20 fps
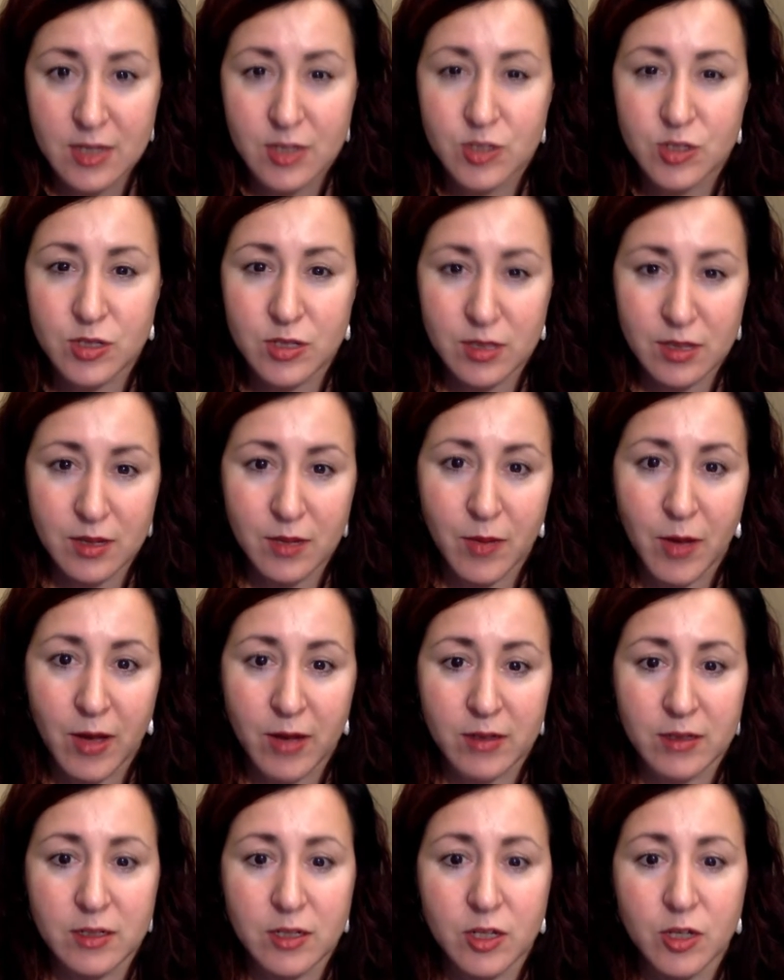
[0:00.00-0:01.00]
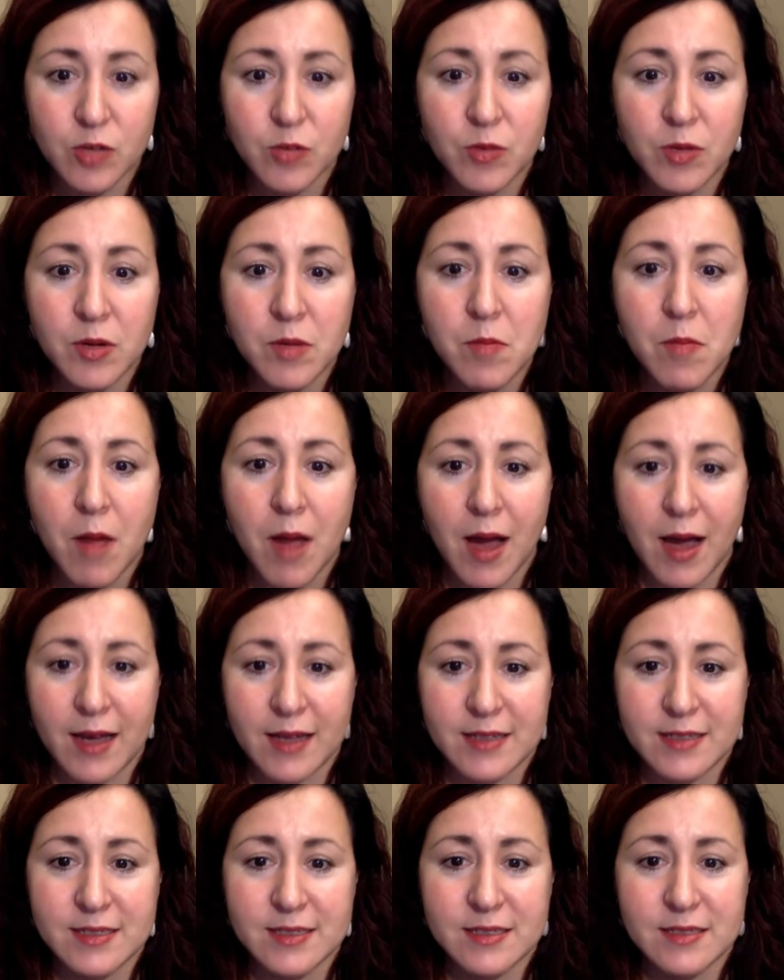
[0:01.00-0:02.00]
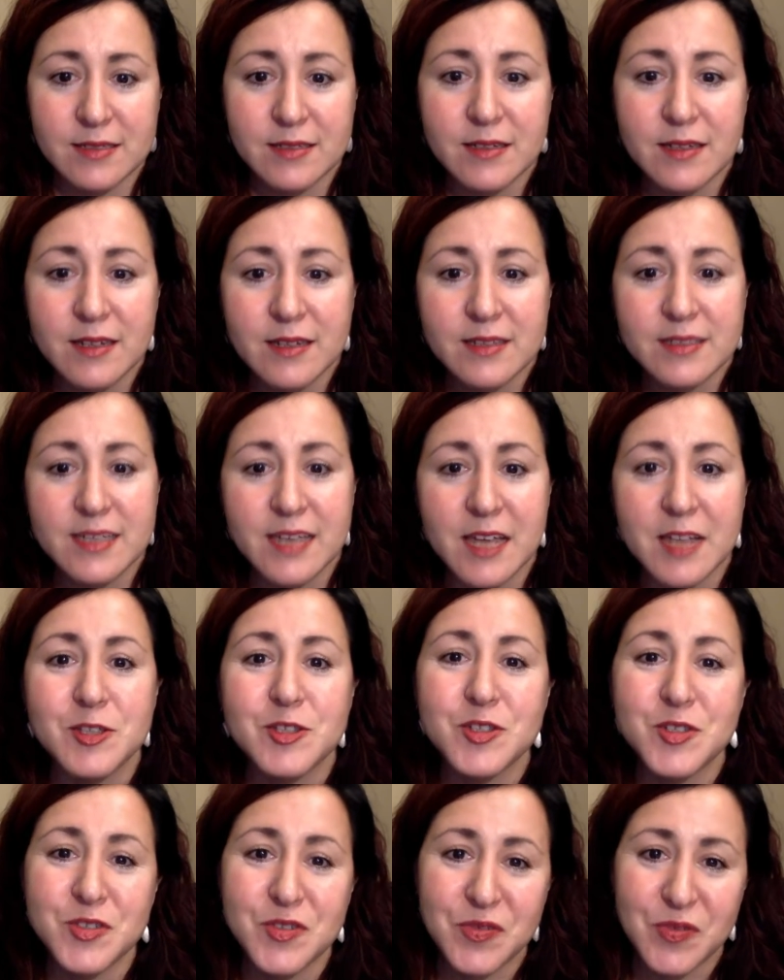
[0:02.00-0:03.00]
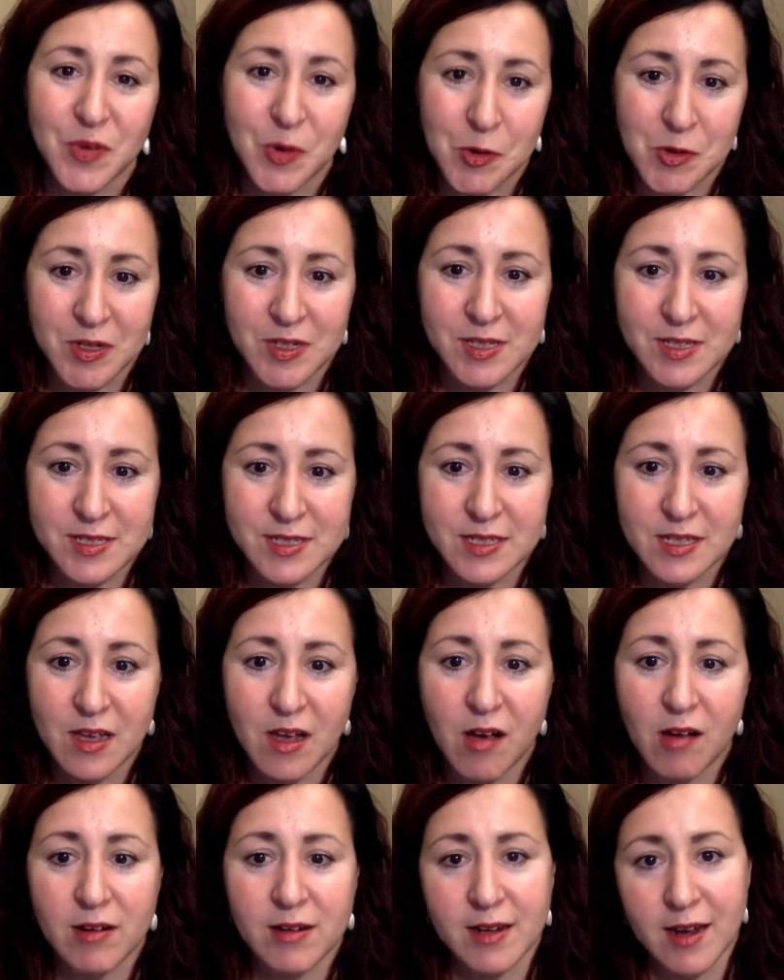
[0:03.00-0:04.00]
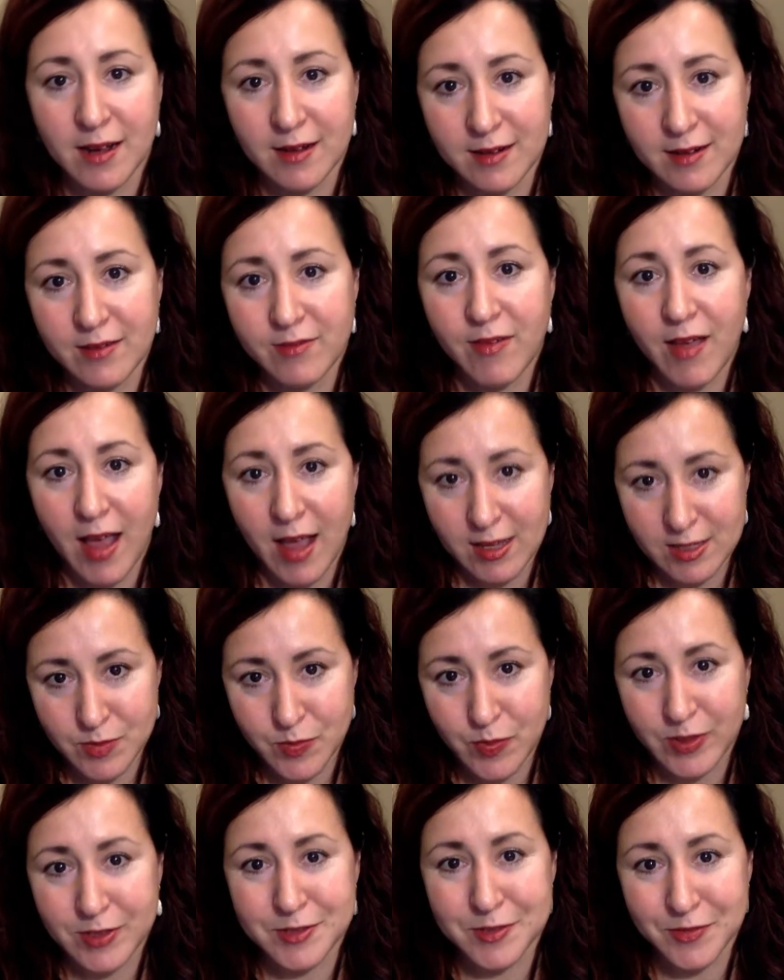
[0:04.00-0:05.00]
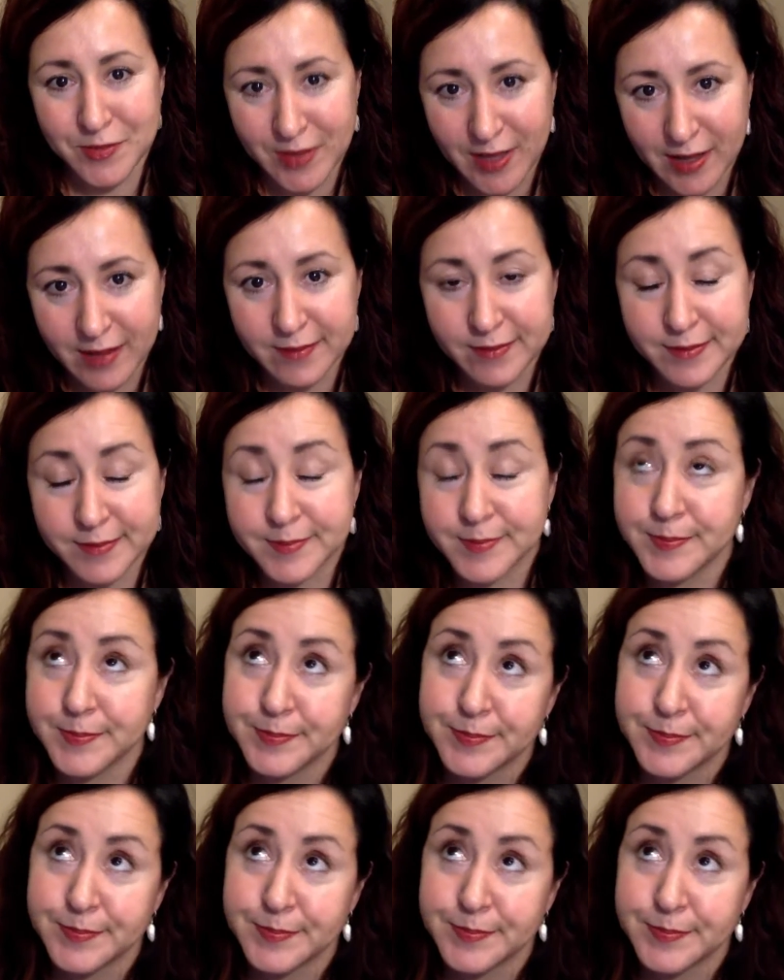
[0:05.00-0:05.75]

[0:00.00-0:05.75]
So think about it. Human mind tends to focus on negative aspects of life.